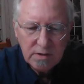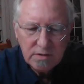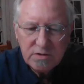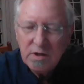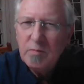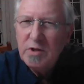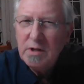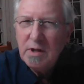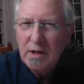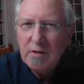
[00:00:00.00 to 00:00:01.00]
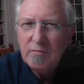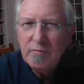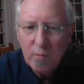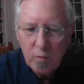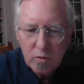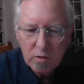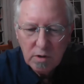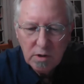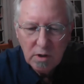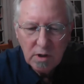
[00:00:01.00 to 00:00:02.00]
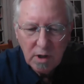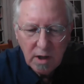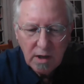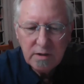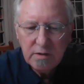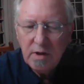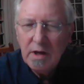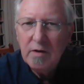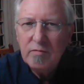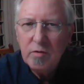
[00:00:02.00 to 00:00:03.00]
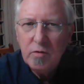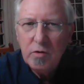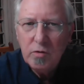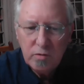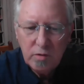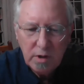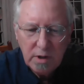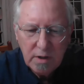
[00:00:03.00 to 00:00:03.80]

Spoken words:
something like 4 o'clock in the afternoon,